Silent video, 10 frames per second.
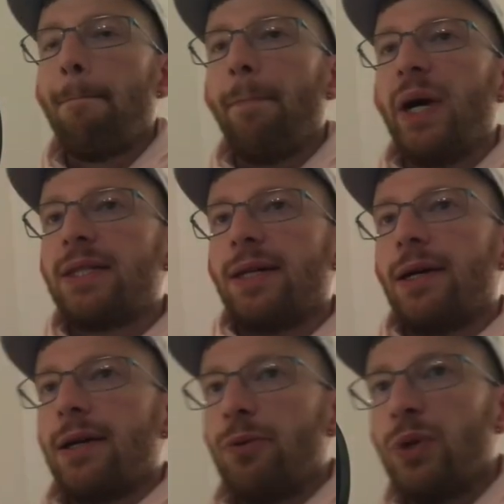But
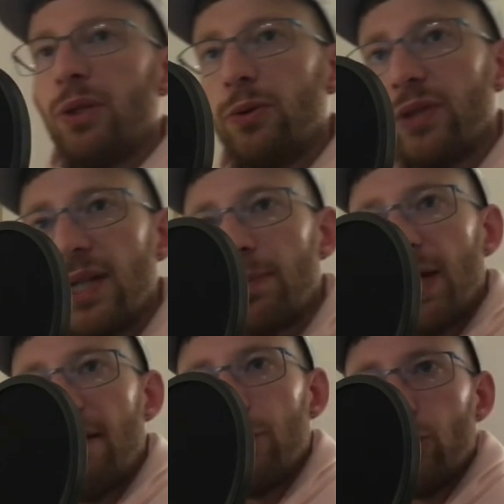on a real deep
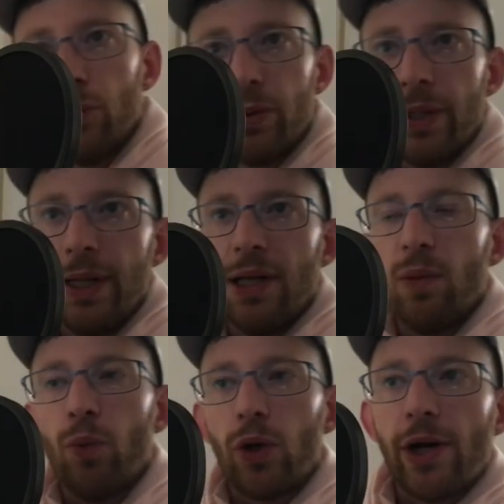level,
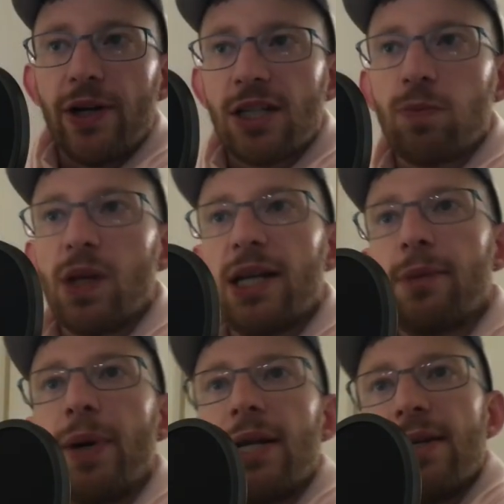Bulgaria is
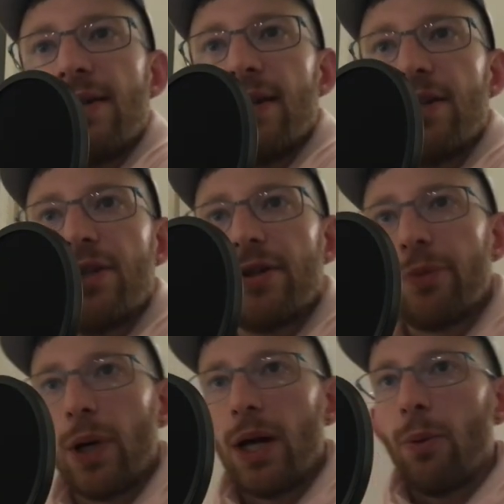plagued by this, and that's
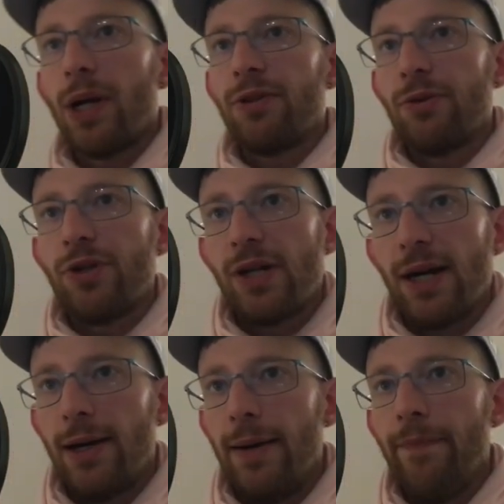just what I wanted to share.